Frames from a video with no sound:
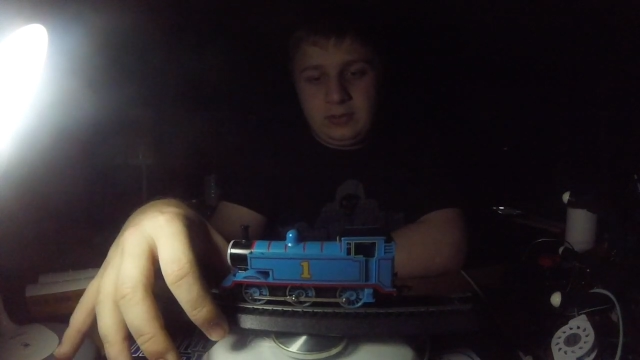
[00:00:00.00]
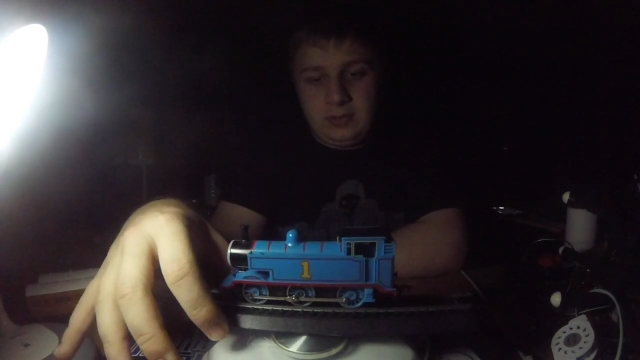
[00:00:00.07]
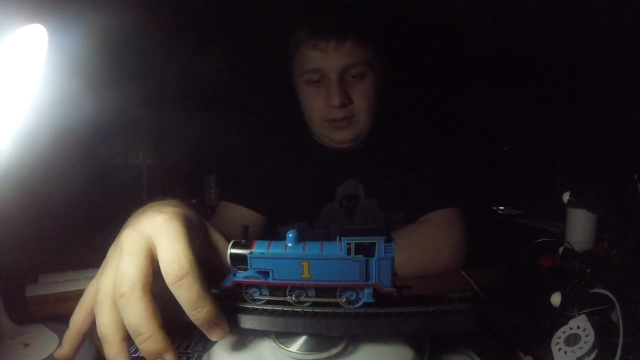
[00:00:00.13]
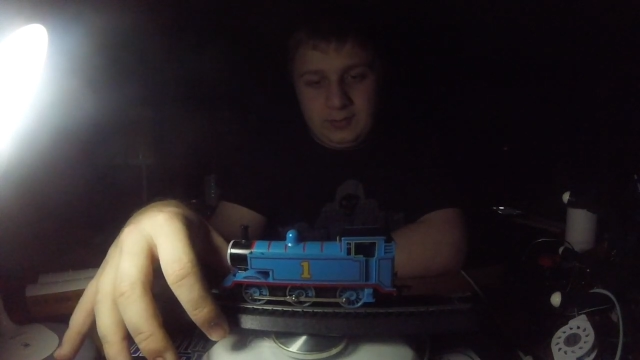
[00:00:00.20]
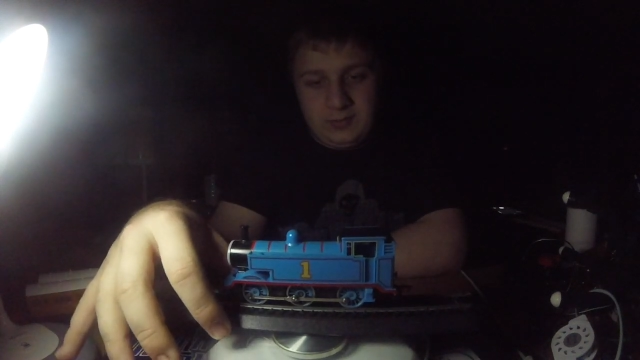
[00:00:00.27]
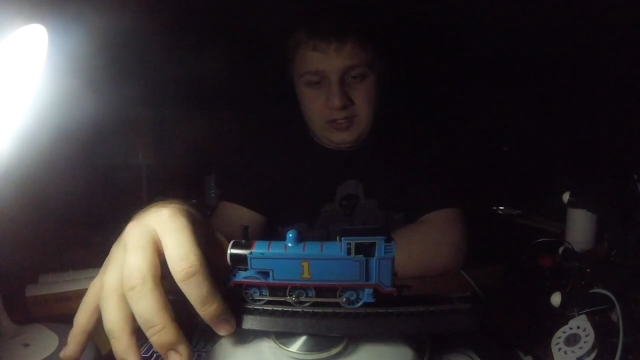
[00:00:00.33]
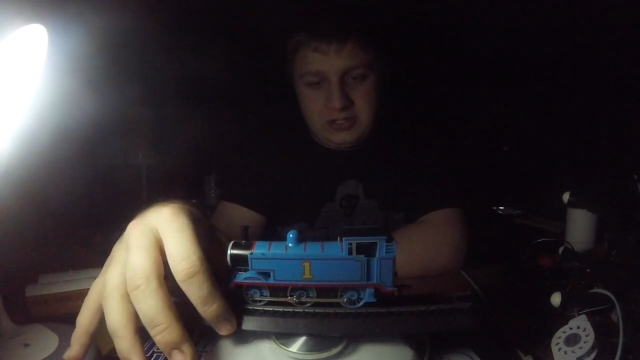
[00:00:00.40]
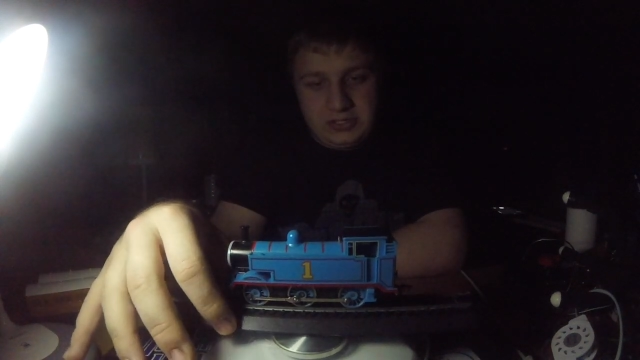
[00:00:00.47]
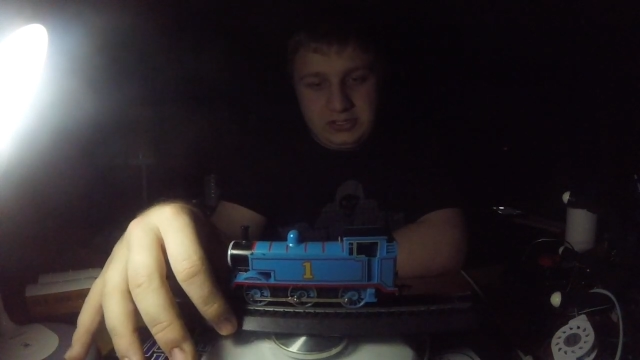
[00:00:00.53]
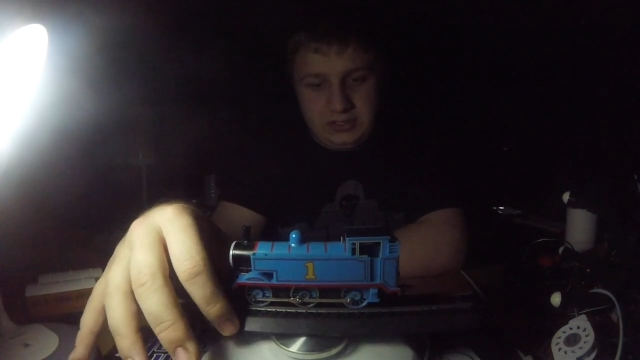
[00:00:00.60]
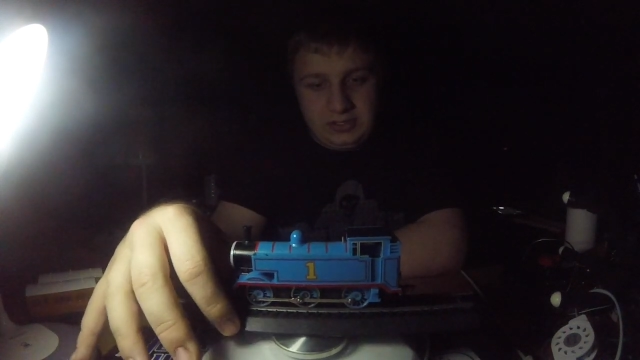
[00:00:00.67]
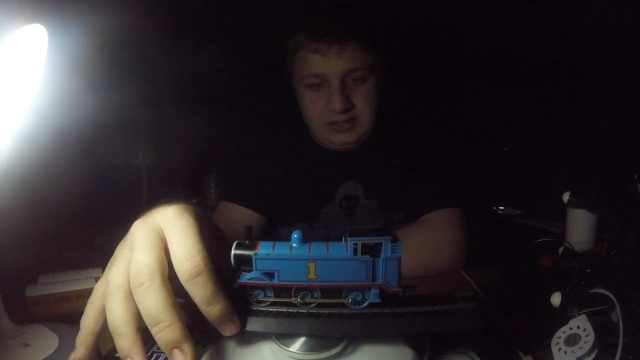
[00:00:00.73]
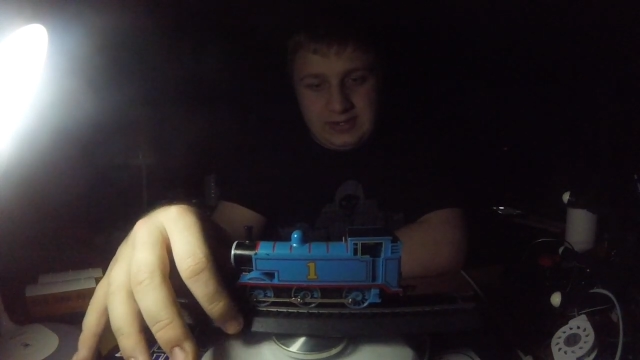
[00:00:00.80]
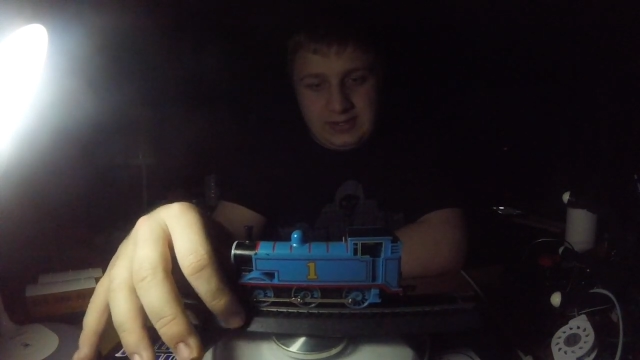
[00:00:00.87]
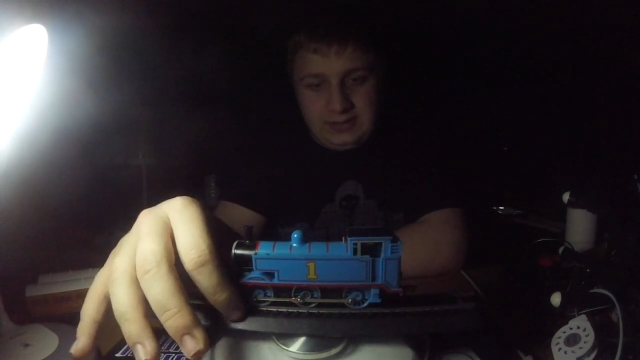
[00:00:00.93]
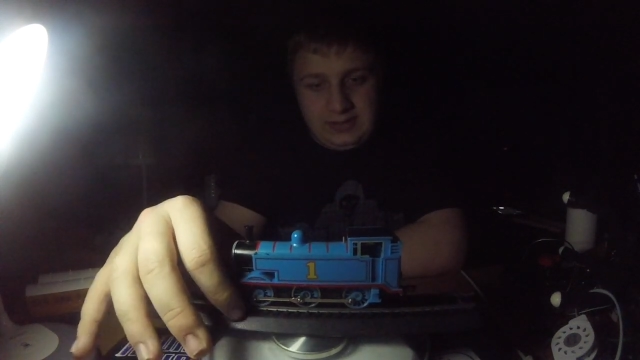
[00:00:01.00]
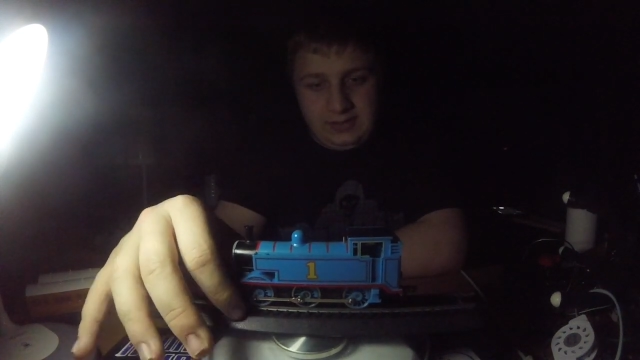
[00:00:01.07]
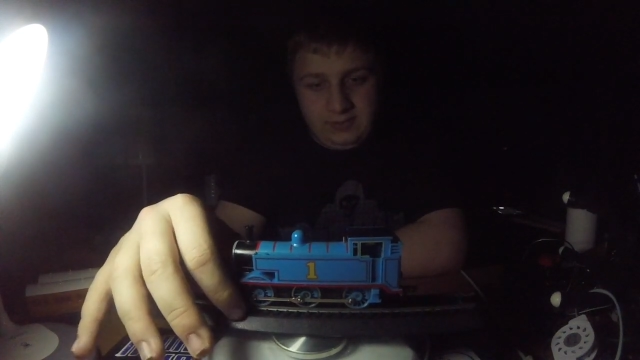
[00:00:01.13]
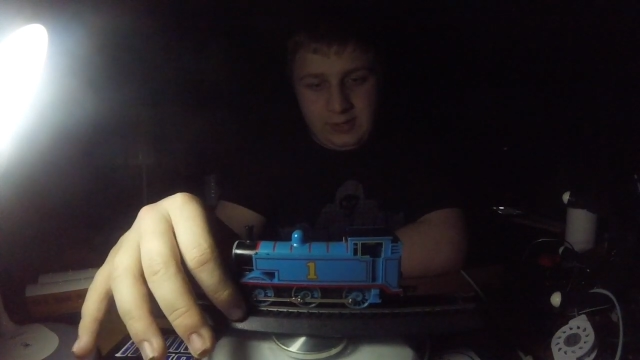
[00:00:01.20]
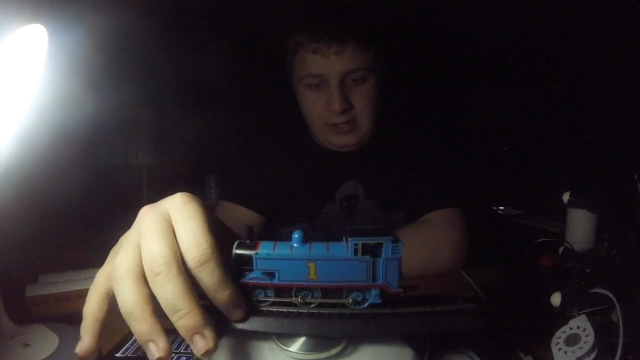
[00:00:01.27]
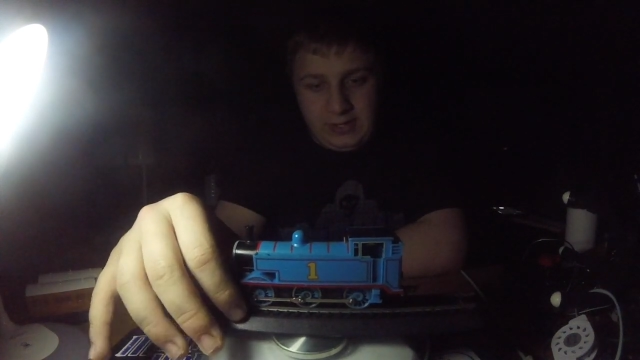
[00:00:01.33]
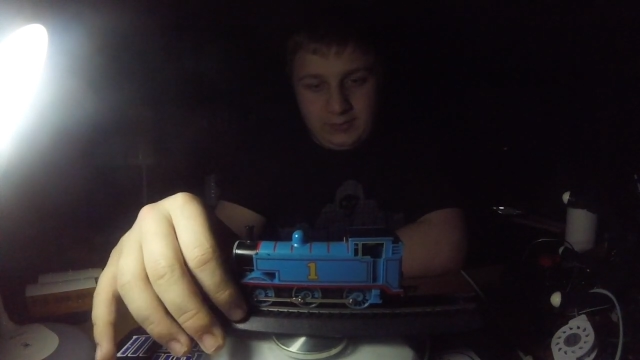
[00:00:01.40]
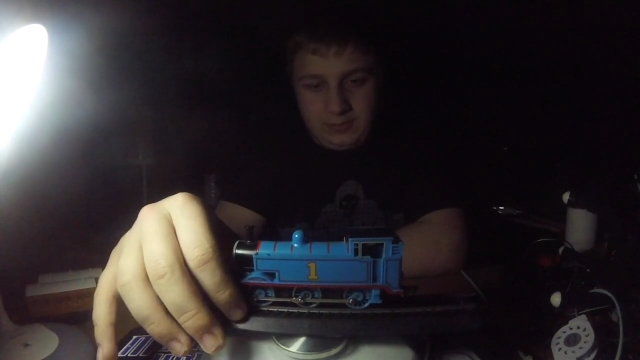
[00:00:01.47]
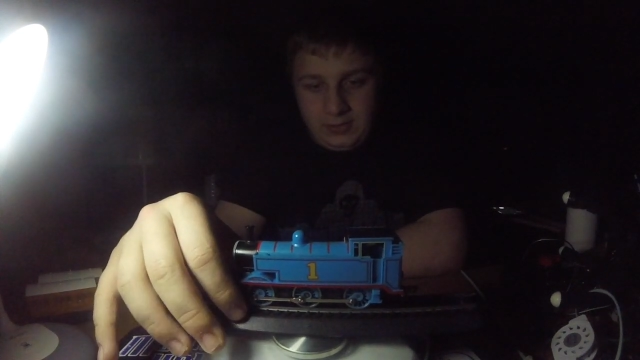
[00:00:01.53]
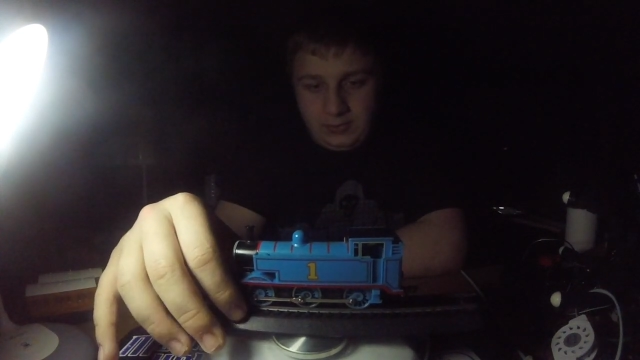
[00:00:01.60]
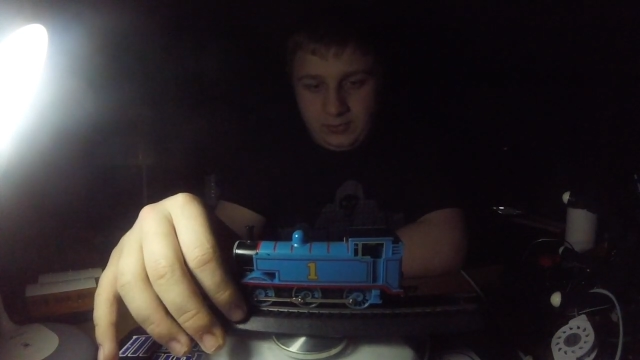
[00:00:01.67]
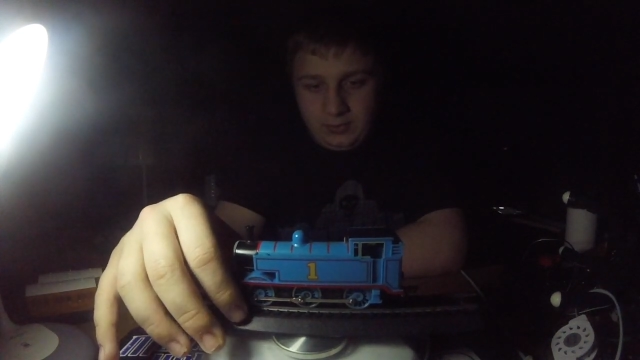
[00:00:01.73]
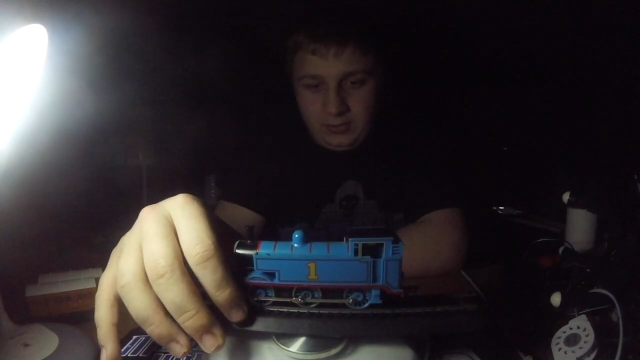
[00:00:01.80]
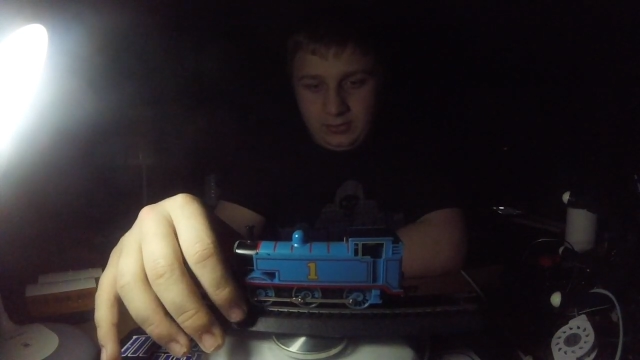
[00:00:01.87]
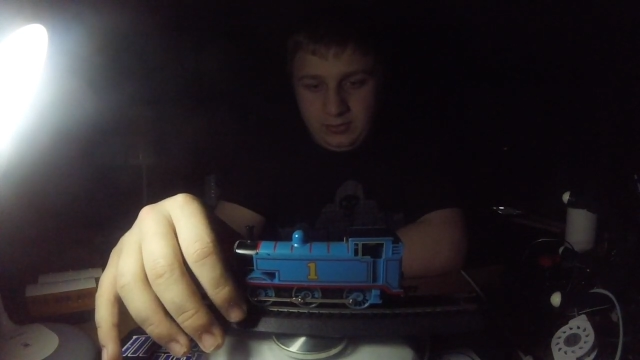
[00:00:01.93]
I'm not sure exactly why I
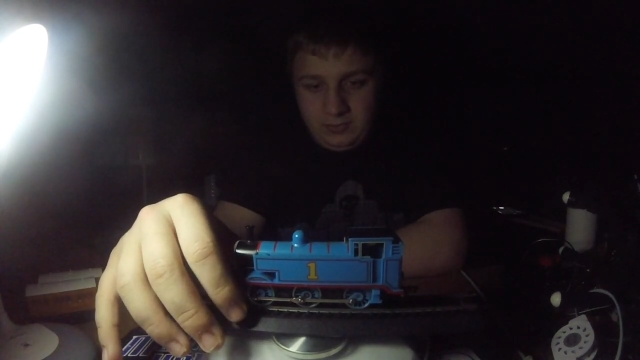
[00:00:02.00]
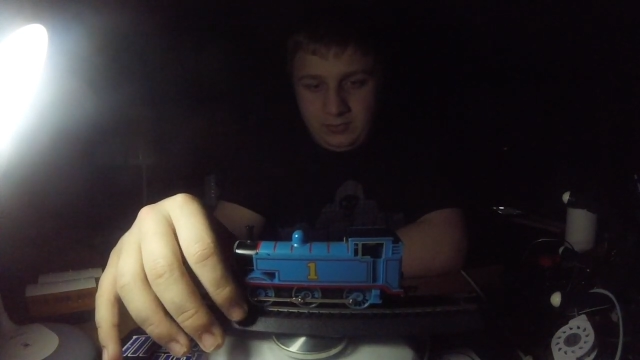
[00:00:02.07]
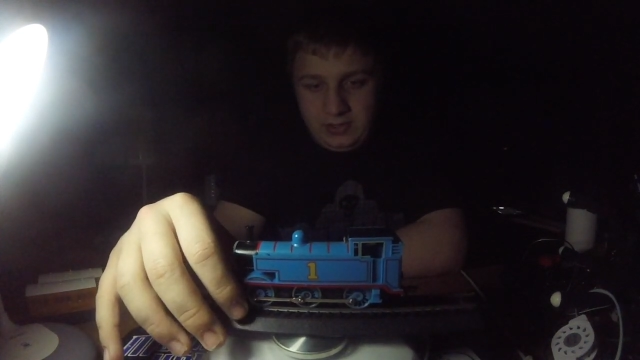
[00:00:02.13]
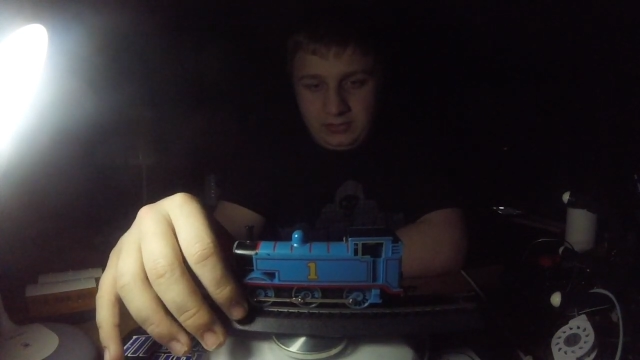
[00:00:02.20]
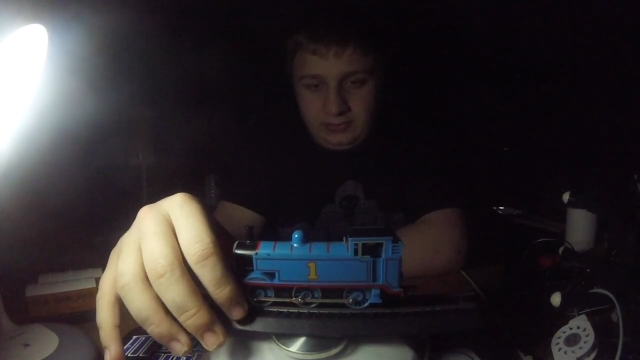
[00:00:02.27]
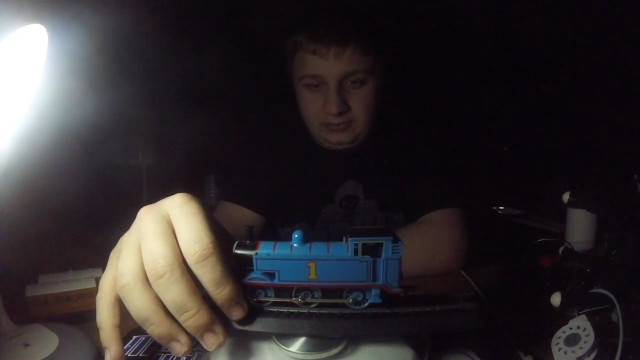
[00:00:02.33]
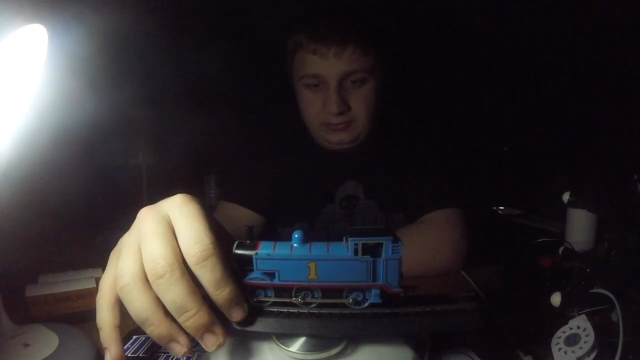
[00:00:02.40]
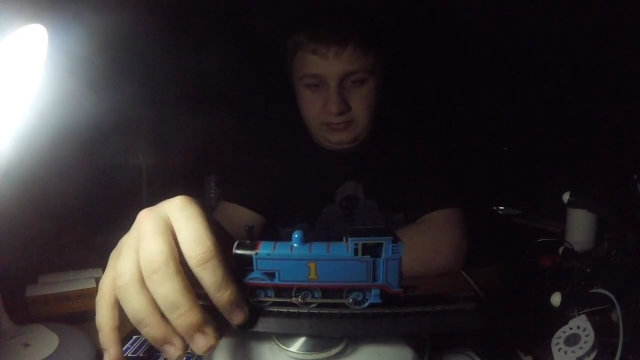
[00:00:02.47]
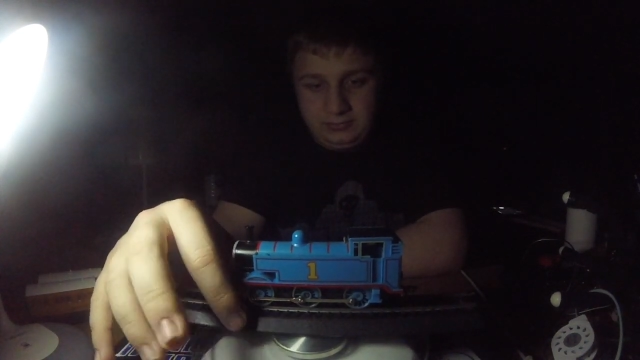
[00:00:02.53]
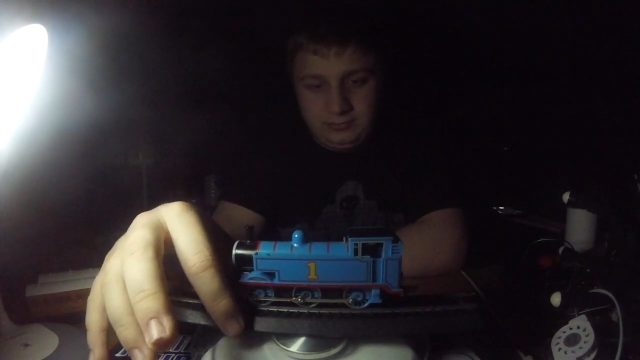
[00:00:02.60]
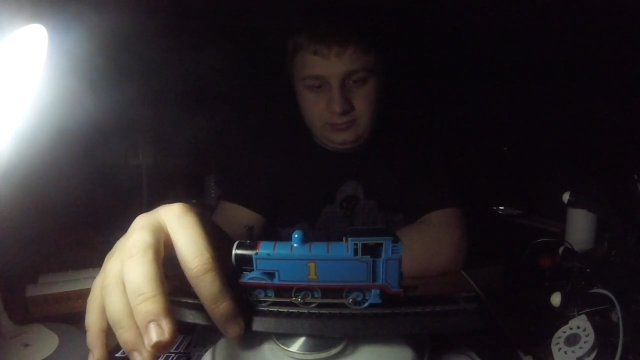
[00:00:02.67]
recorded the wheels.